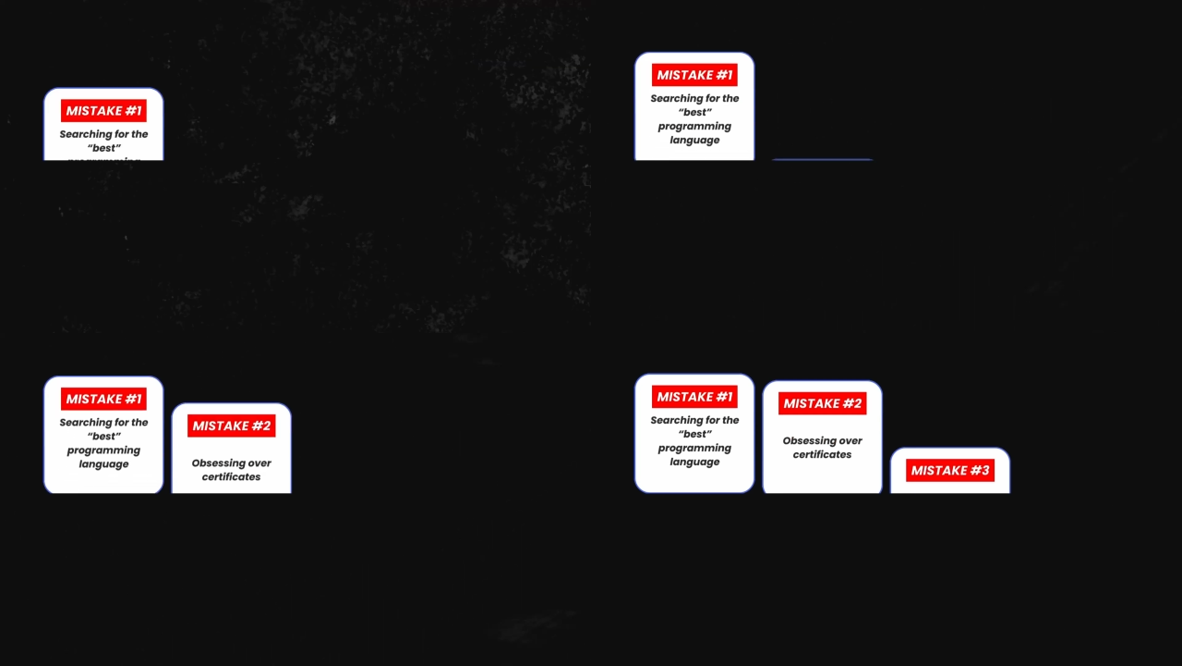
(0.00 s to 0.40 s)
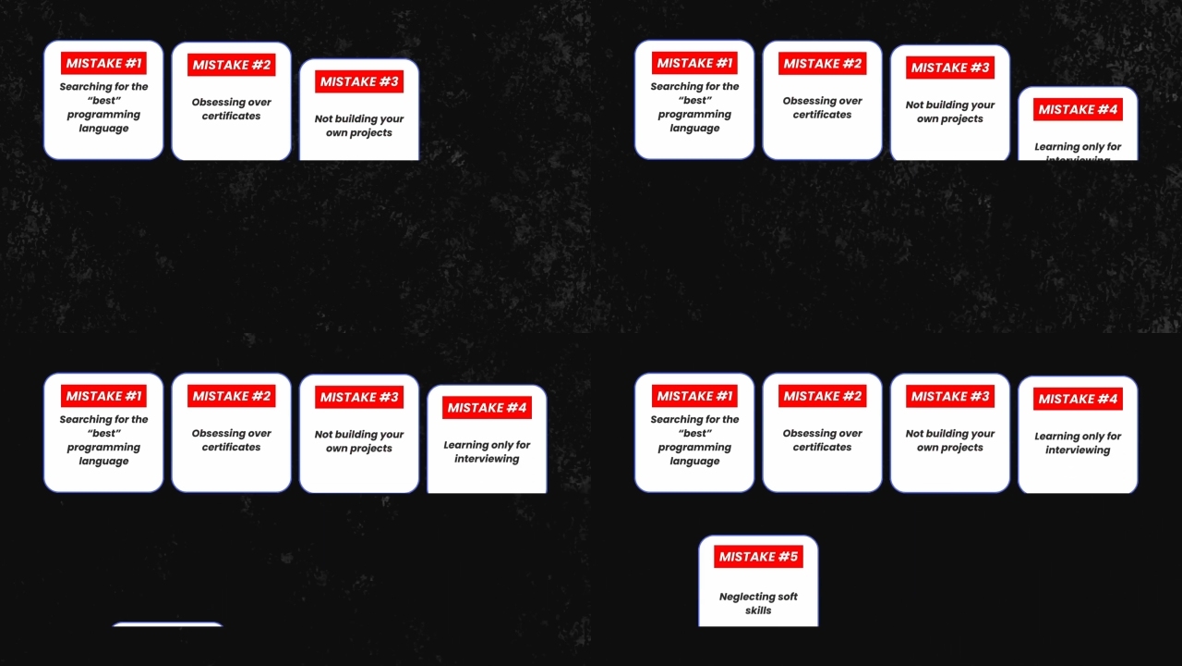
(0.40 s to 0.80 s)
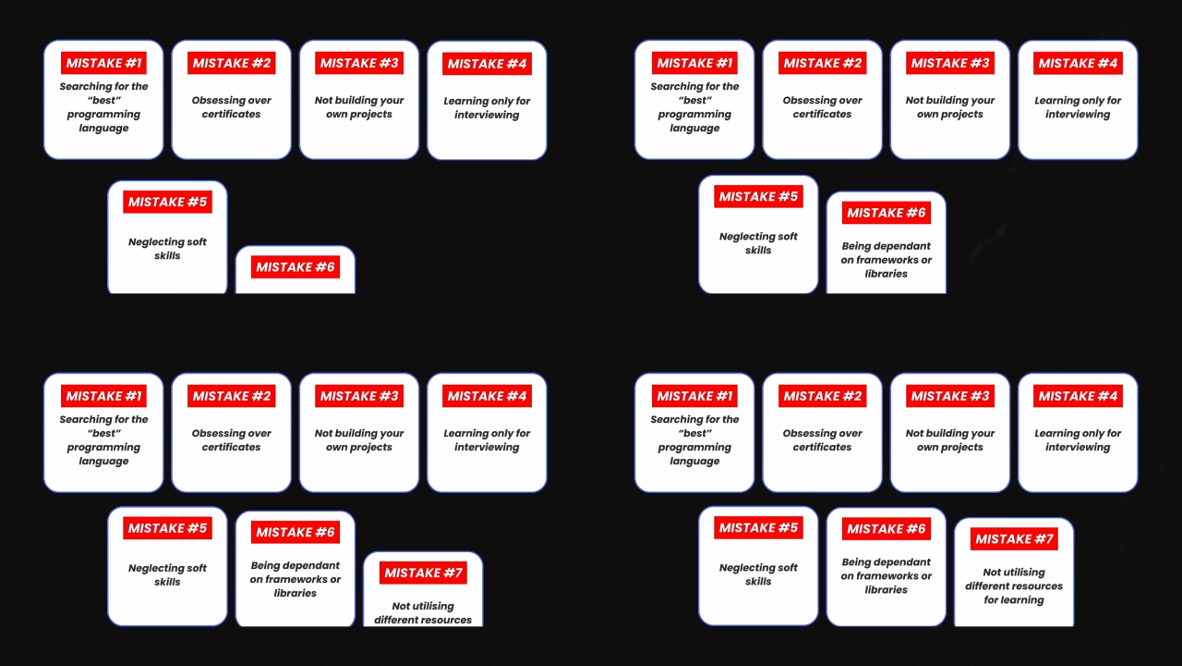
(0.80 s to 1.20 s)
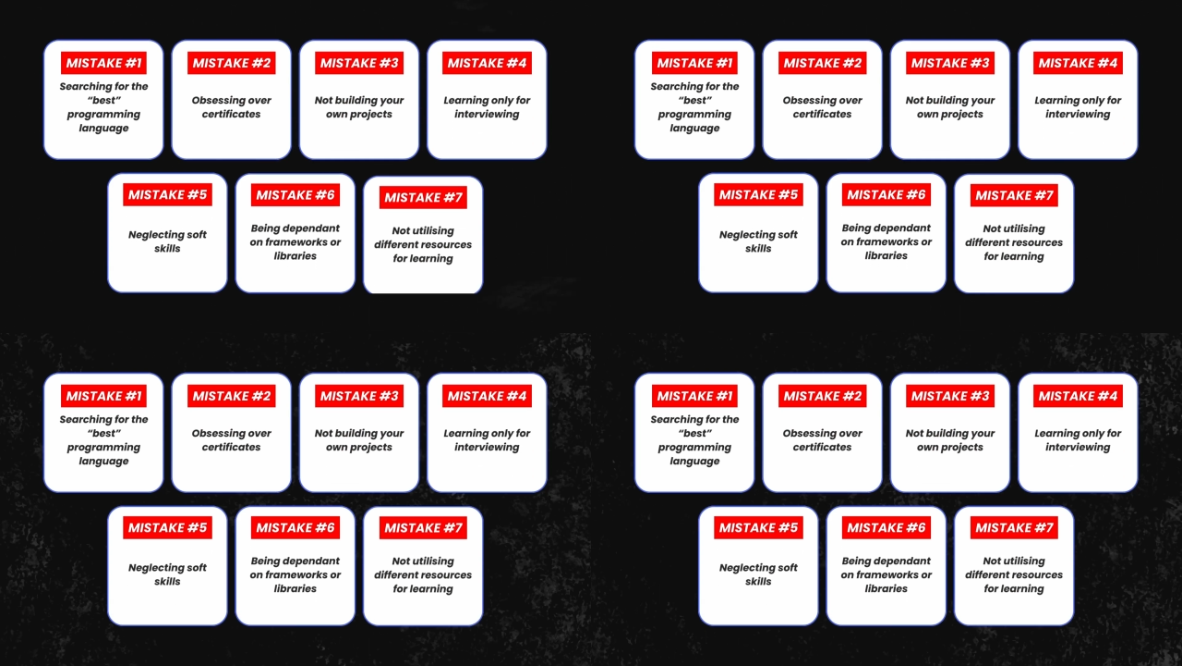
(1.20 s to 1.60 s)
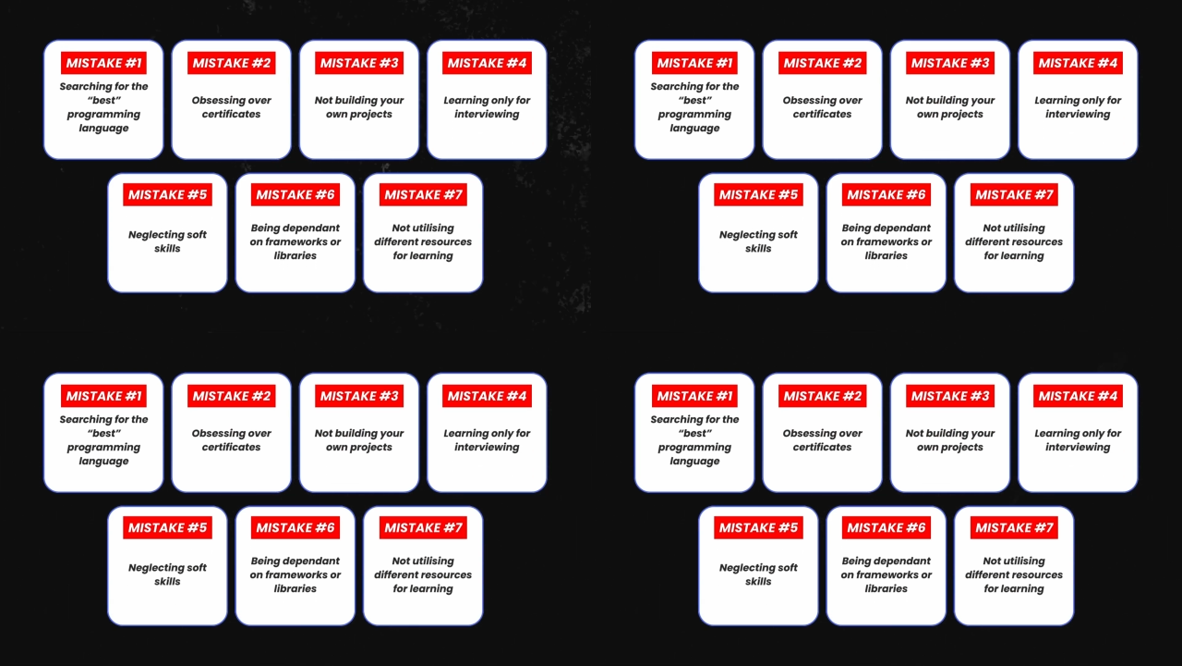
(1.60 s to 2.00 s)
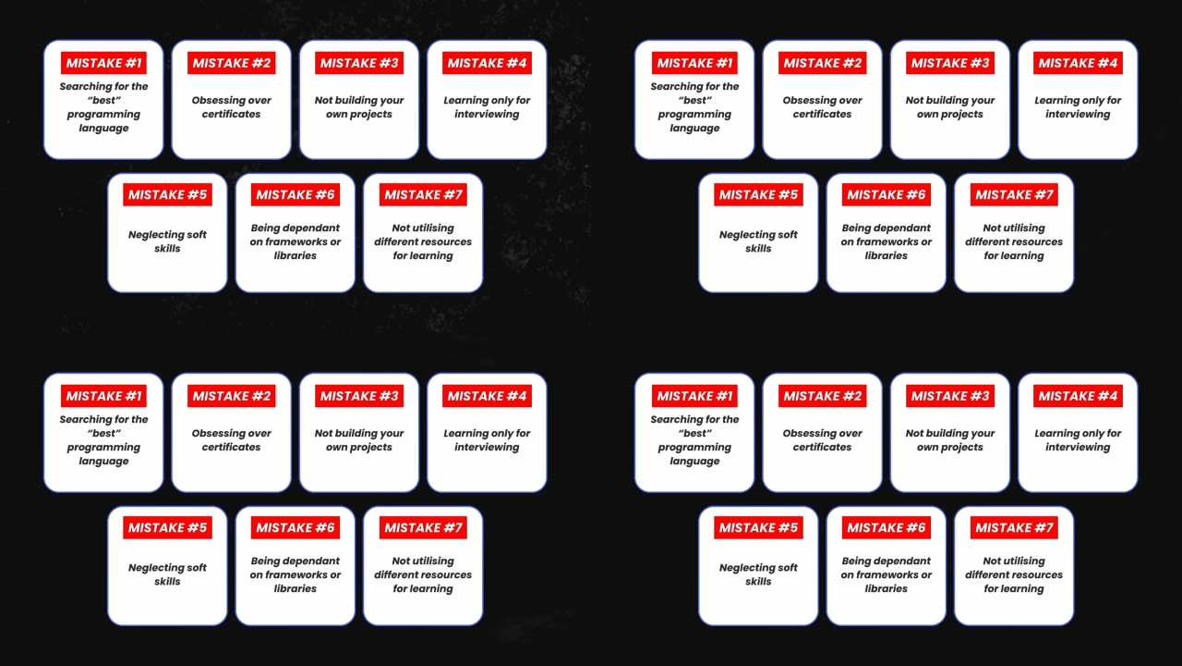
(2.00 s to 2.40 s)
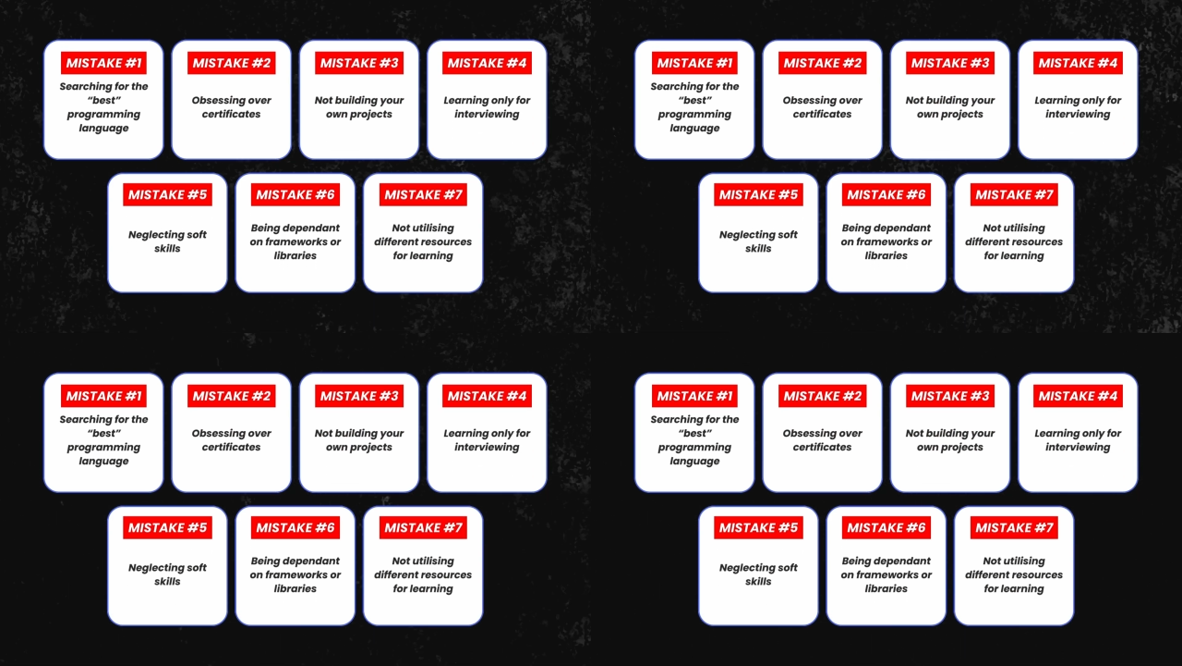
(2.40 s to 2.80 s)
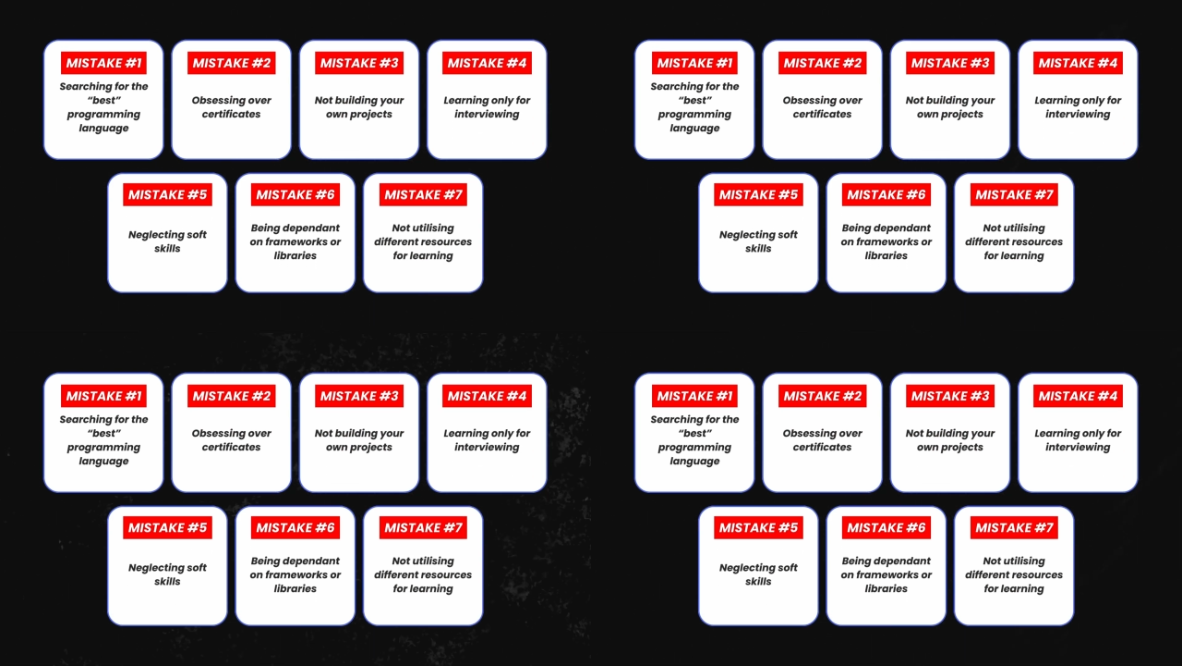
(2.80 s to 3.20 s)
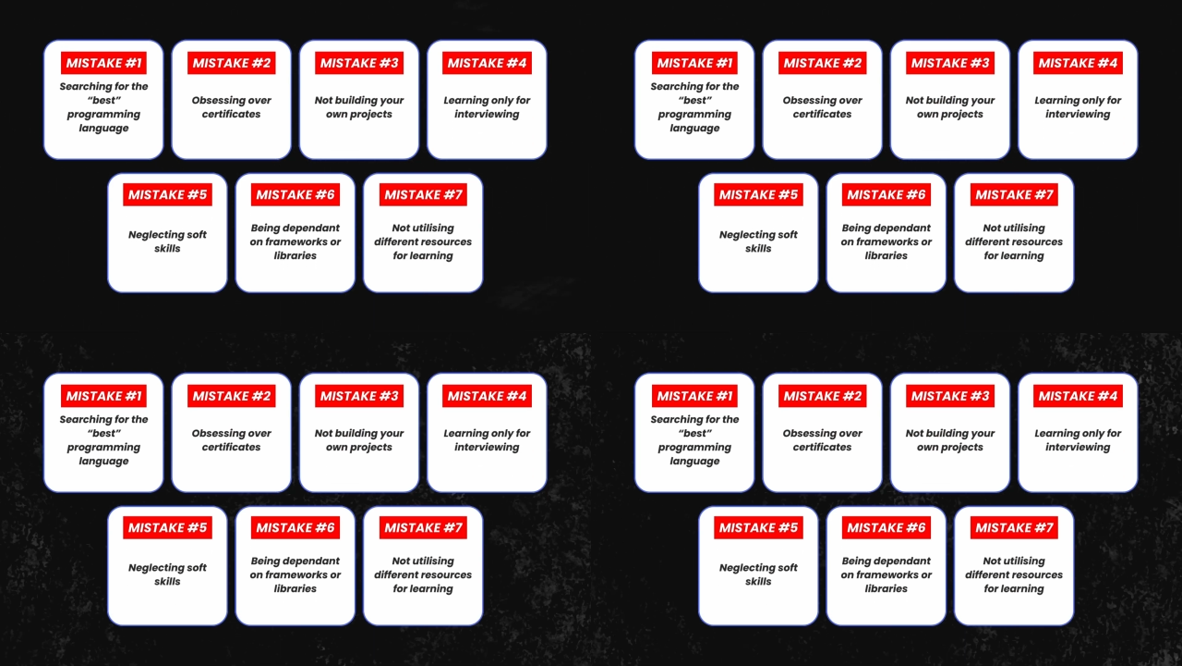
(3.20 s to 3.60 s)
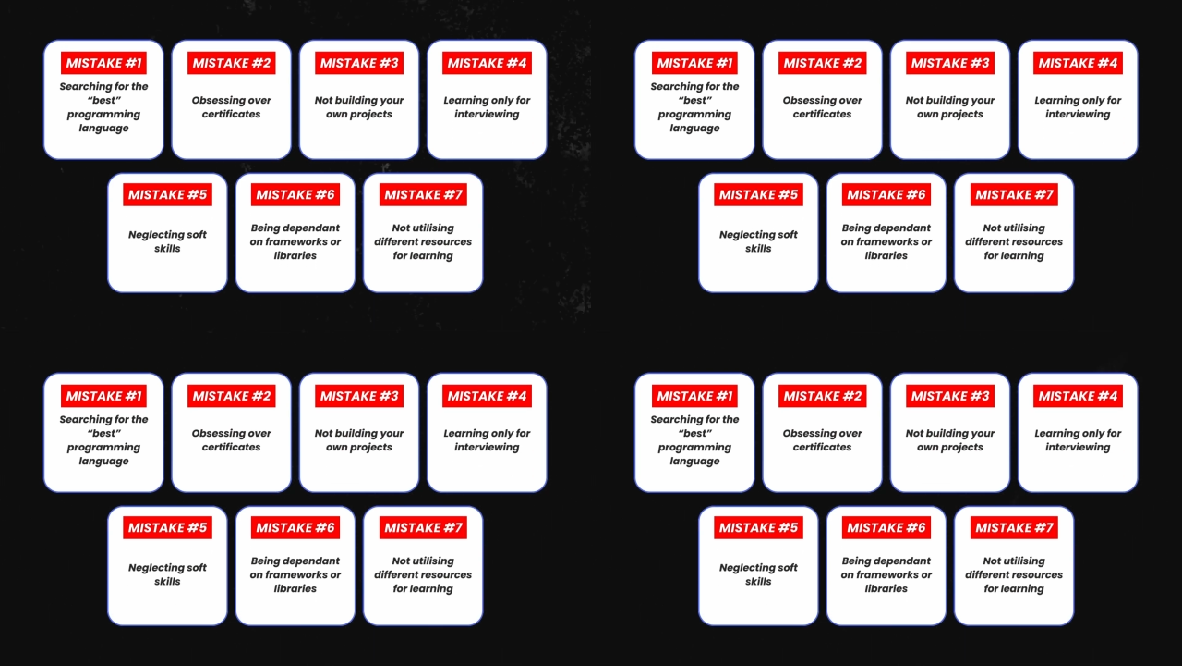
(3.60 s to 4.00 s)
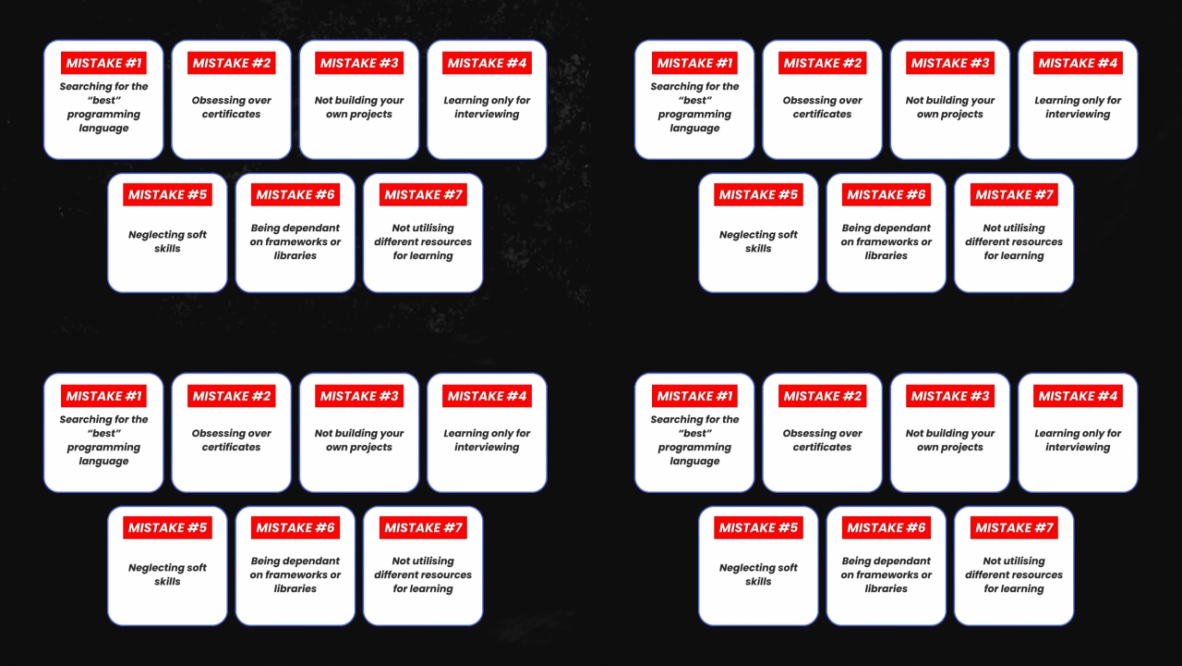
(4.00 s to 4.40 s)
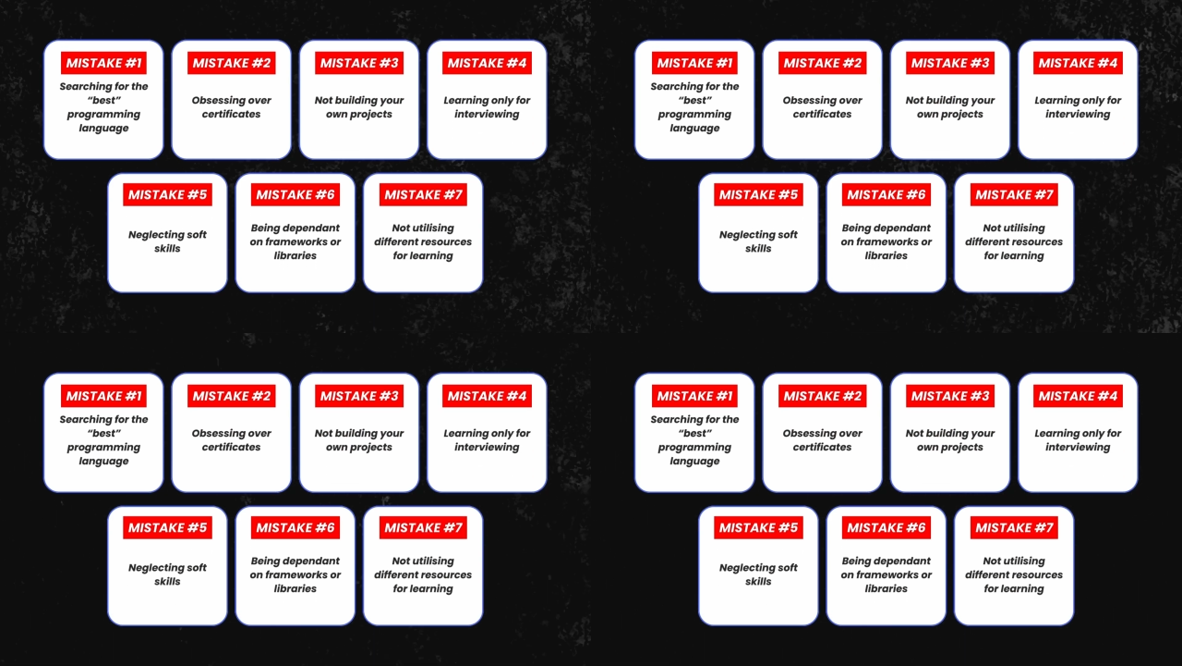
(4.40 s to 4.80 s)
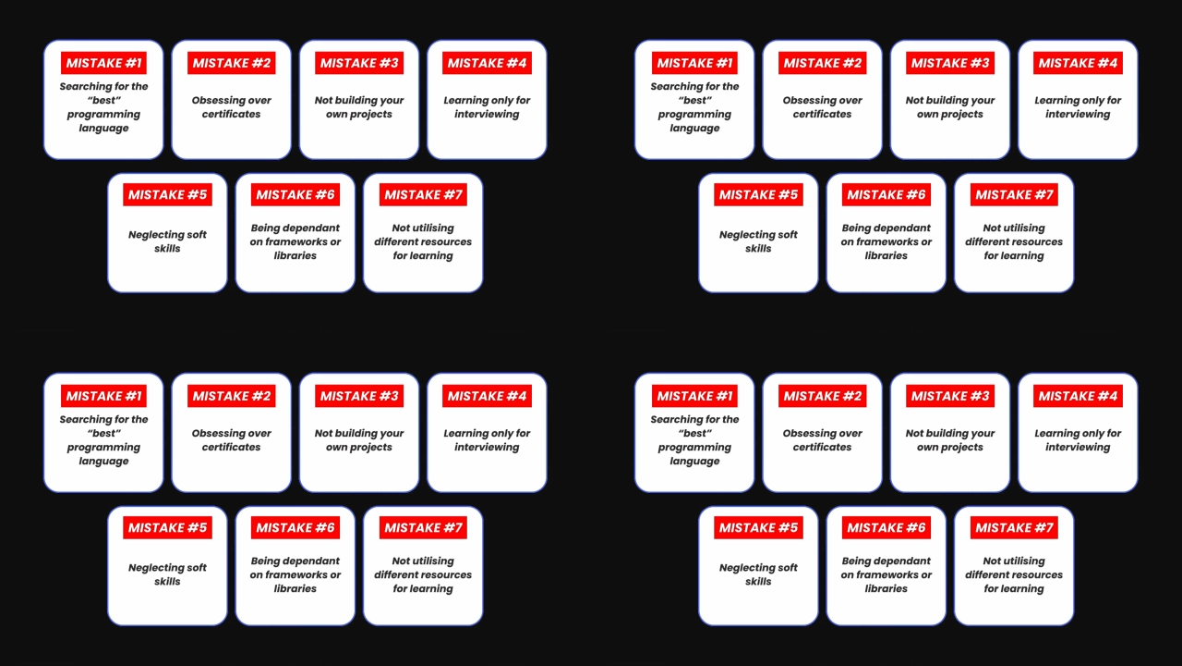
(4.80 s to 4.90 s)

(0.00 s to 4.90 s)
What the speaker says: Nobody's mouth can be seen.